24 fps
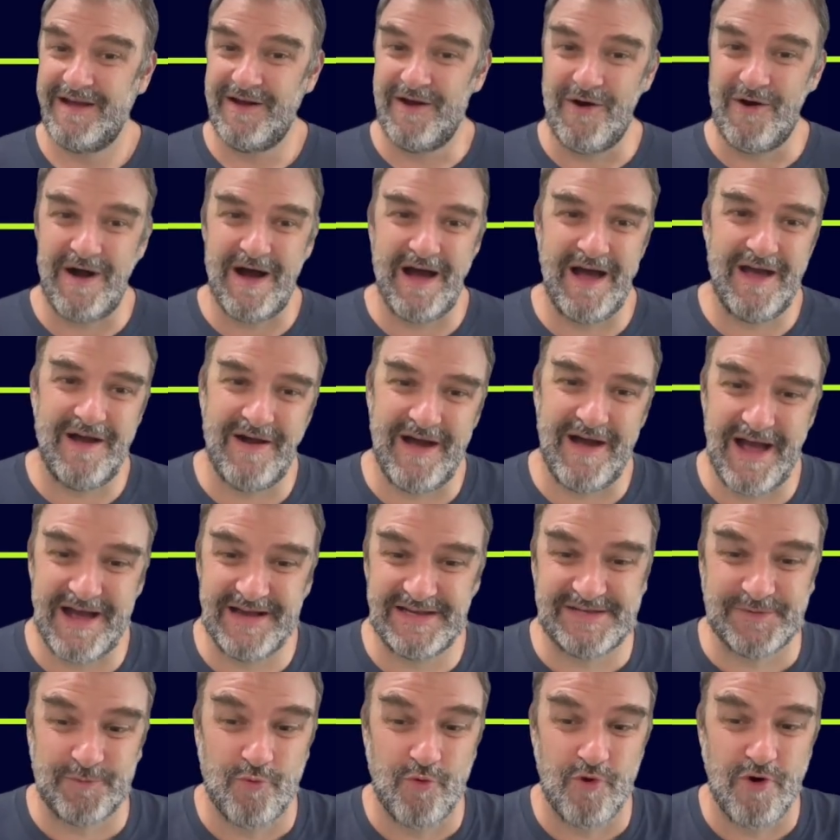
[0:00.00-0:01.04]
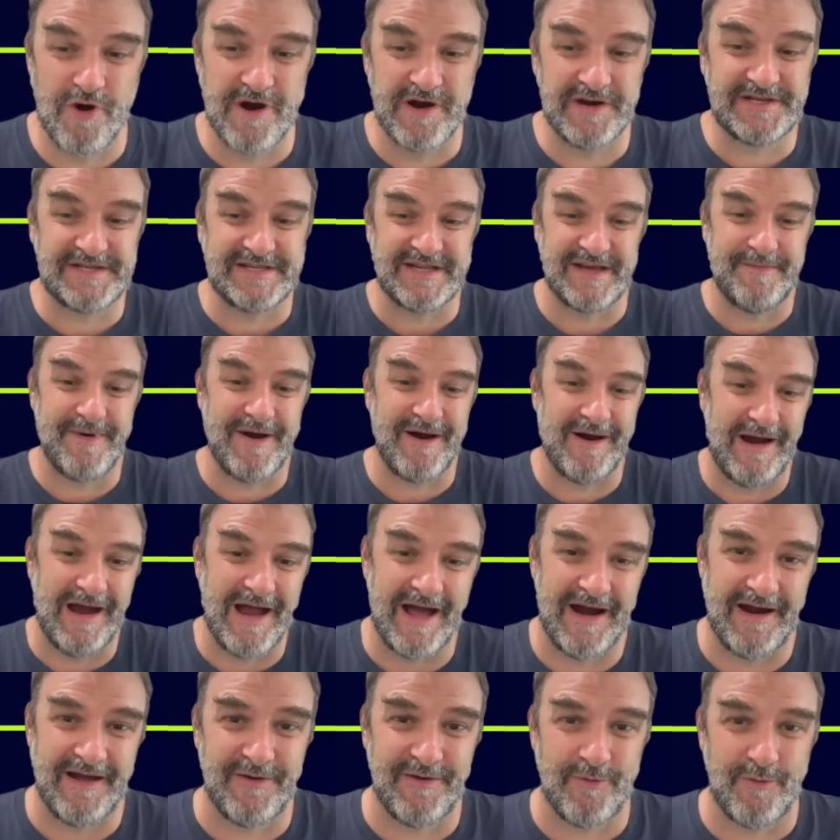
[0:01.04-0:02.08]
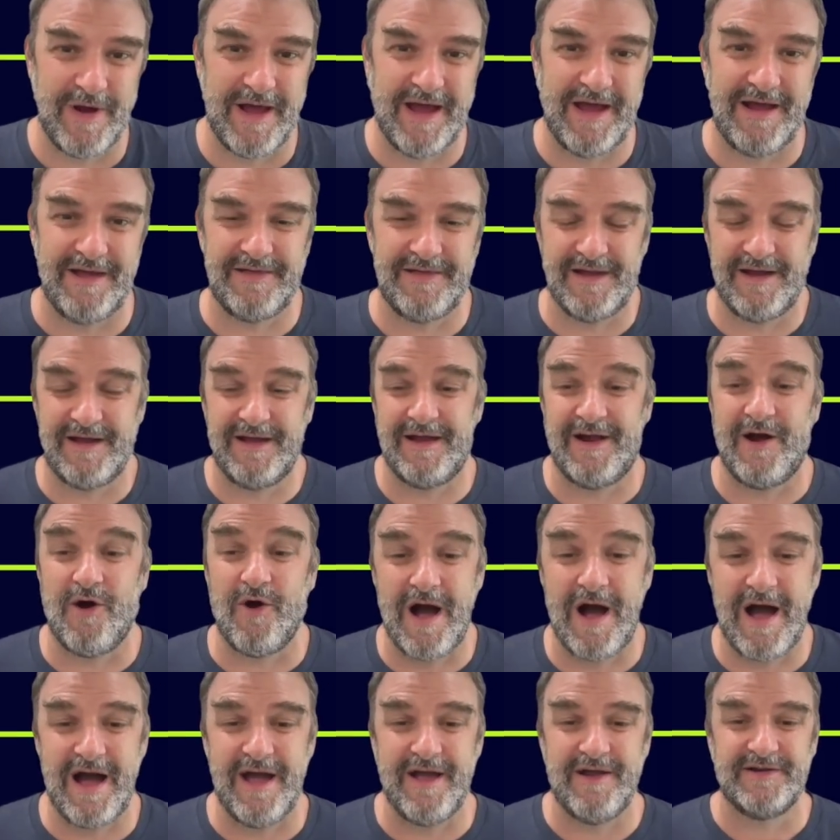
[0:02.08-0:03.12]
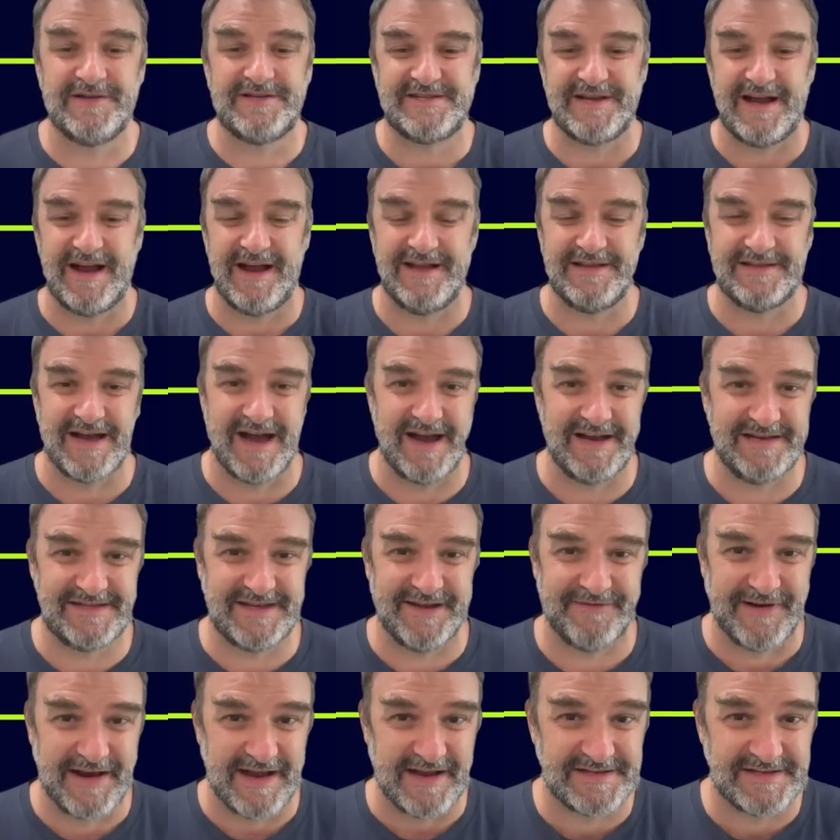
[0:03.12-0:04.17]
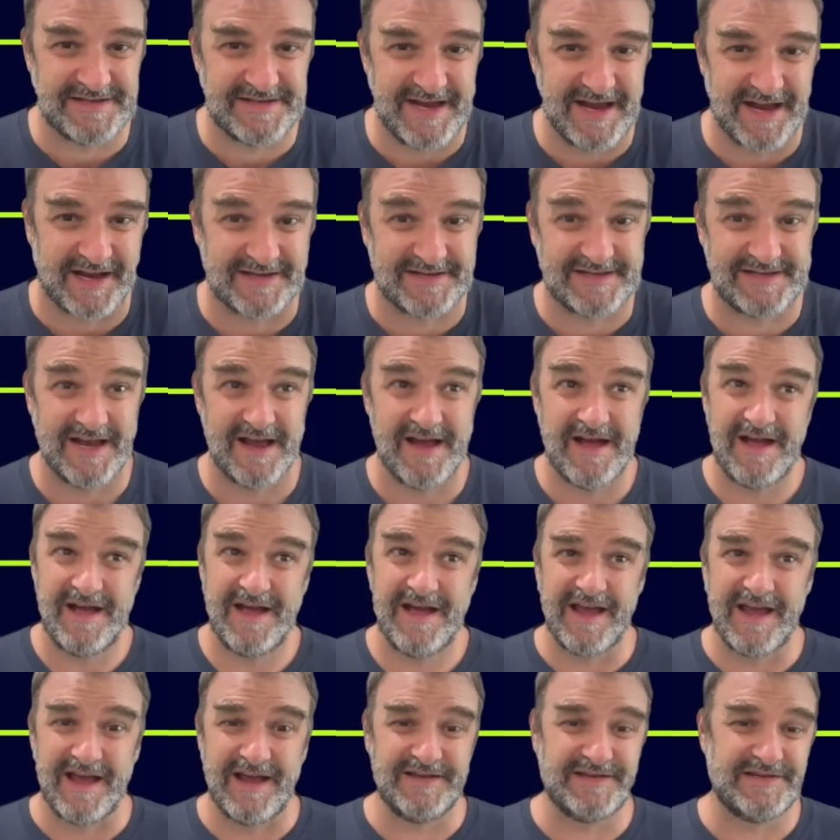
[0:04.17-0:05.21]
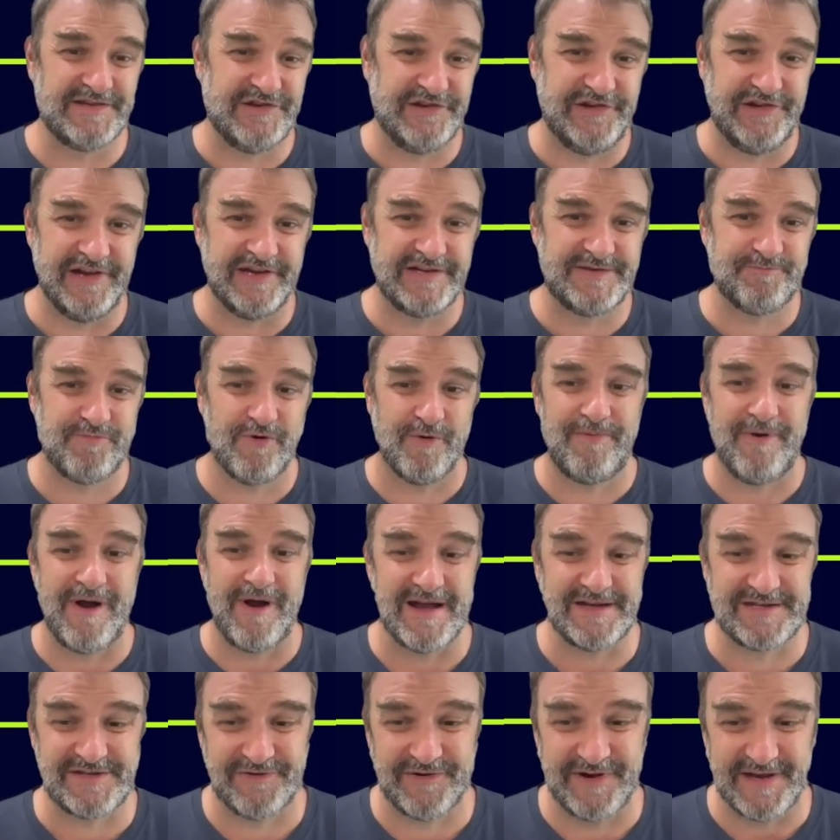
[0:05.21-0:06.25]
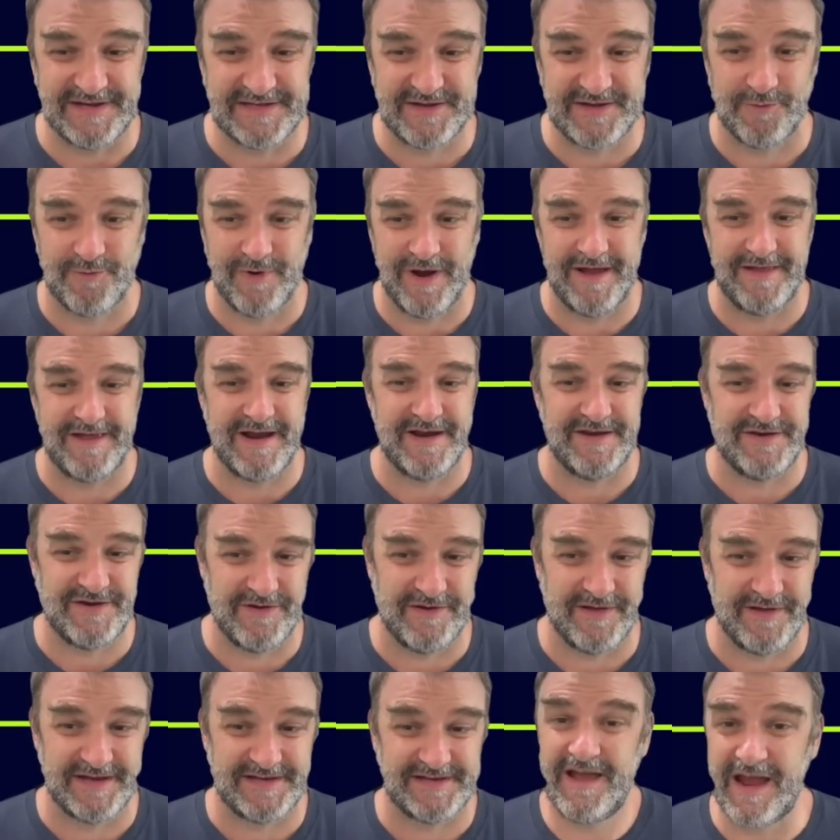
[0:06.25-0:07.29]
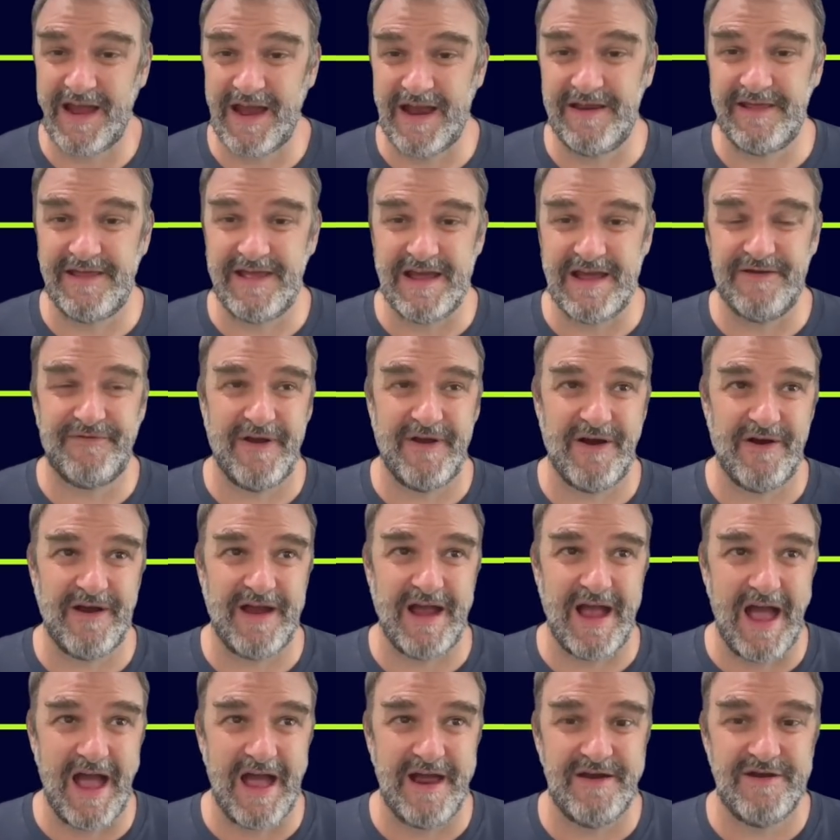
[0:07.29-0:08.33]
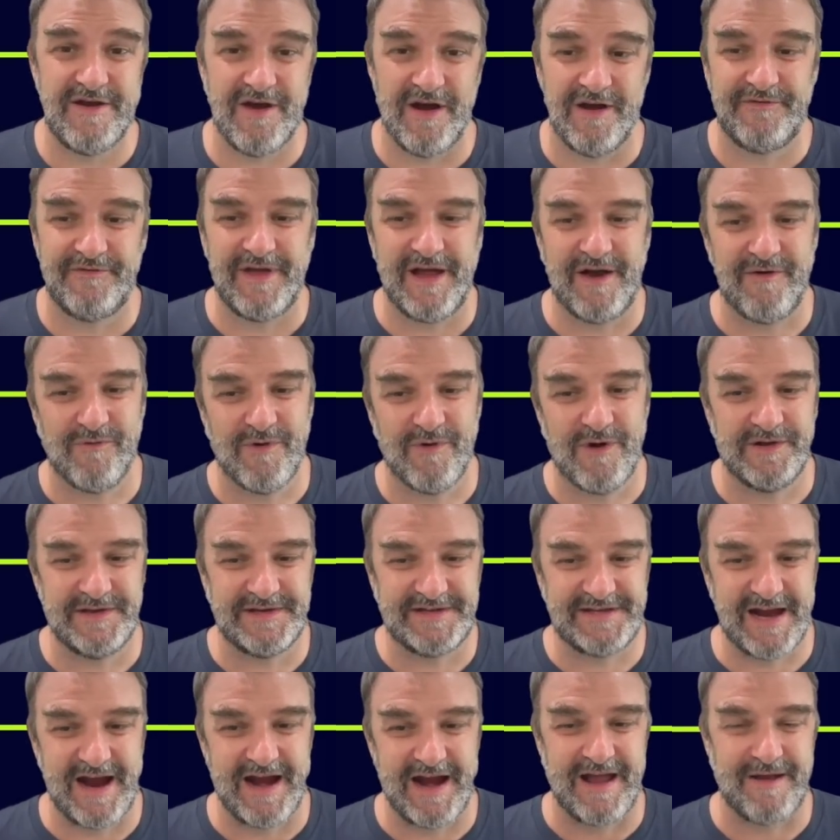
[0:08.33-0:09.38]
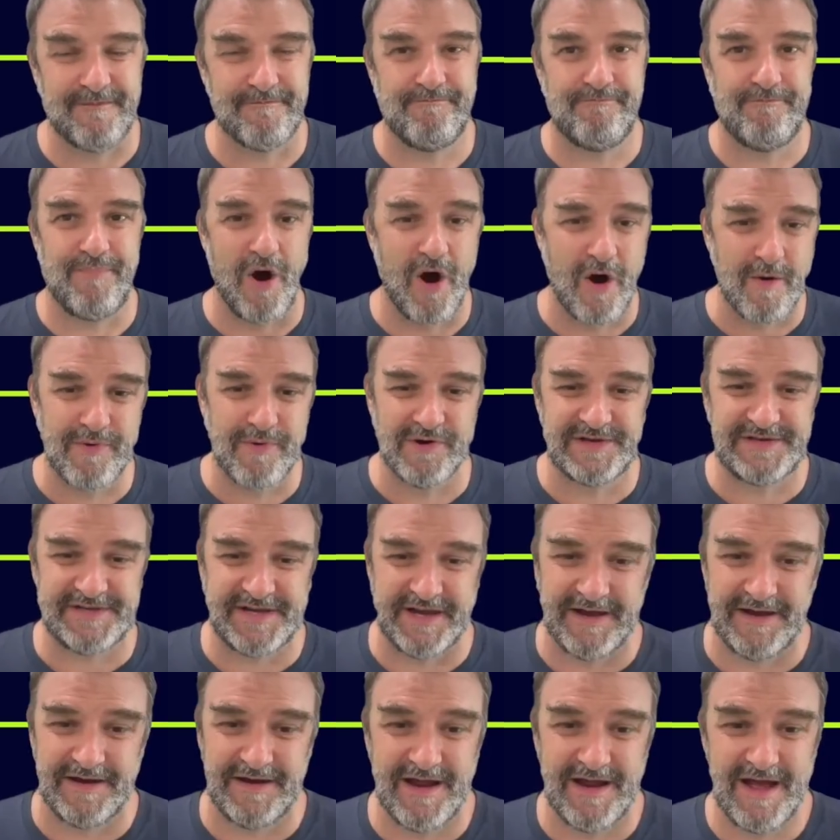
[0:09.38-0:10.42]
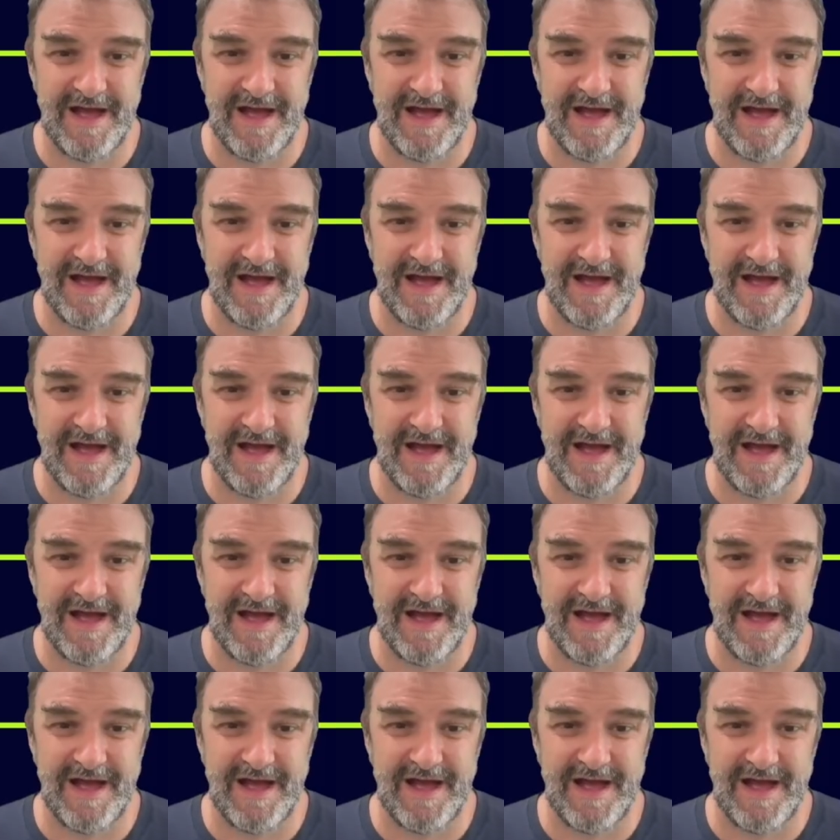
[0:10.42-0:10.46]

Ohio has worse than Marietta. The way that Ohio signs I-76 is just preposterous. The way they do this in the very end of that road, signing Barberton